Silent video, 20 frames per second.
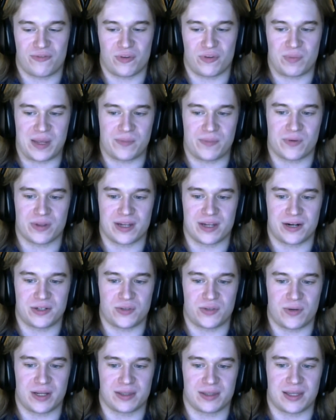for people that are
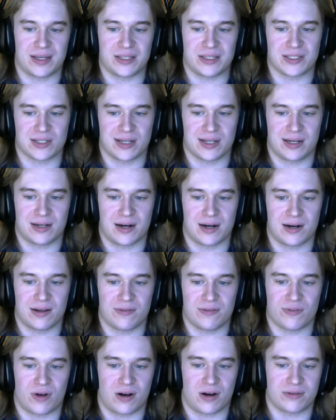doing things like kind
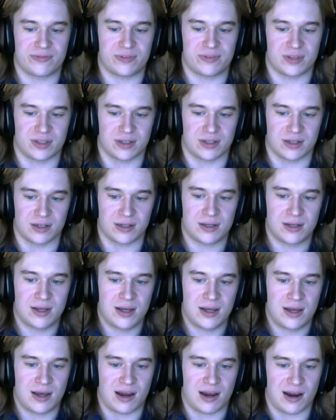of off the
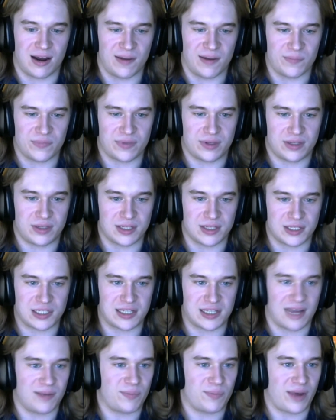
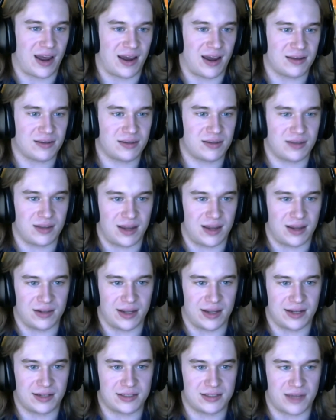set path and
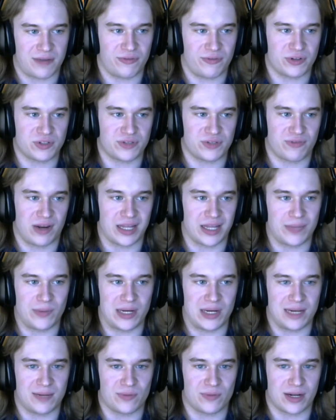like diversifying the
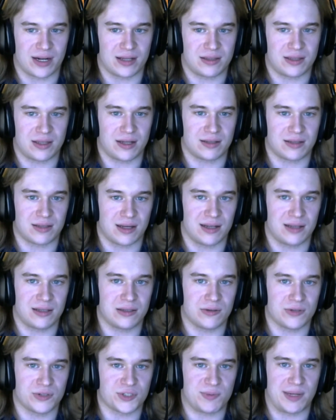medium, like I think
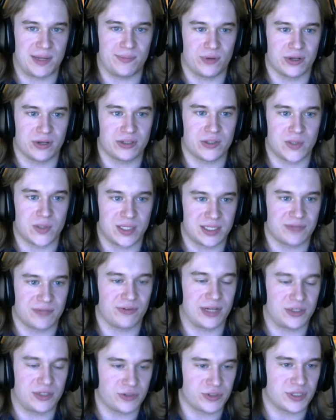that those people are doing
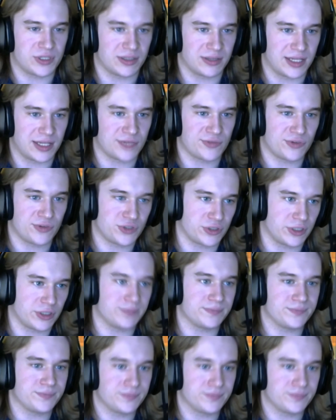definitely interesting things for sure.